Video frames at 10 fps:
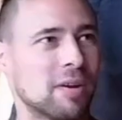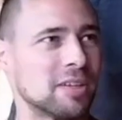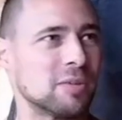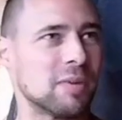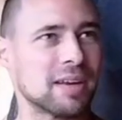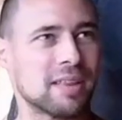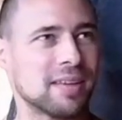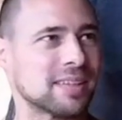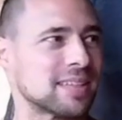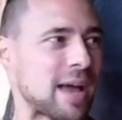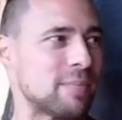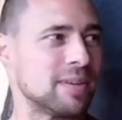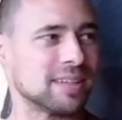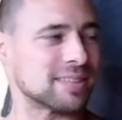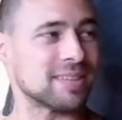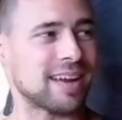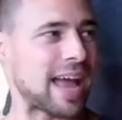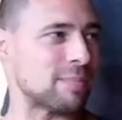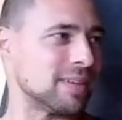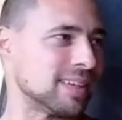and what you might think is happening is not
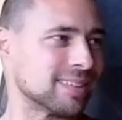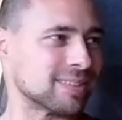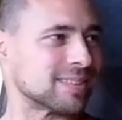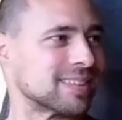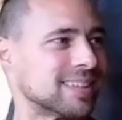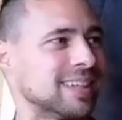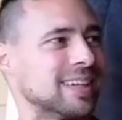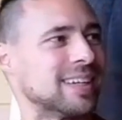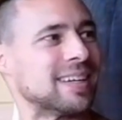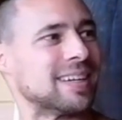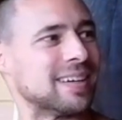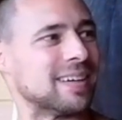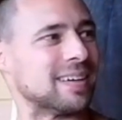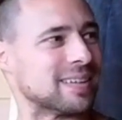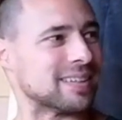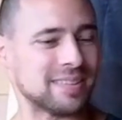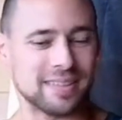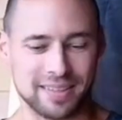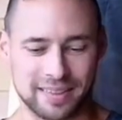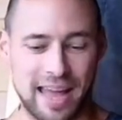happening or yeah uh,
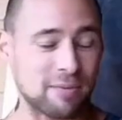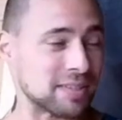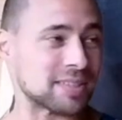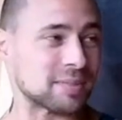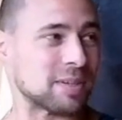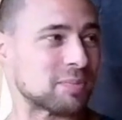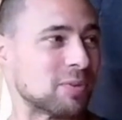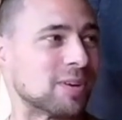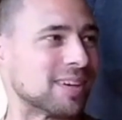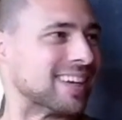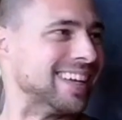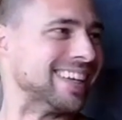it, like that one's is much more